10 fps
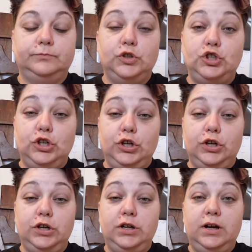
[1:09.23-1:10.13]

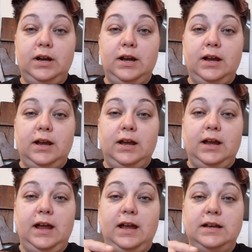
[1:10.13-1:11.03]
sugar,
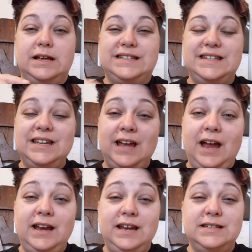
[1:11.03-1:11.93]
and a
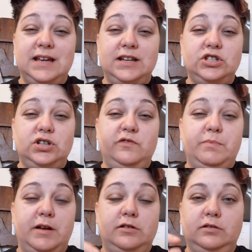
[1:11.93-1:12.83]
tiny touch of butter,